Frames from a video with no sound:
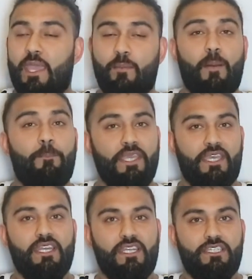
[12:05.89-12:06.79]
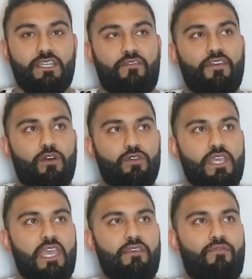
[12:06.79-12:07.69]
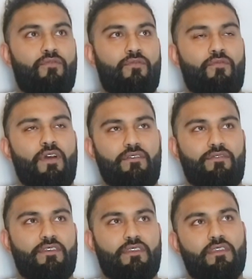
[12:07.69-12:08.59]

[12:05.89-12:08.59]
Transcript: In my peak condition, I think I was 85,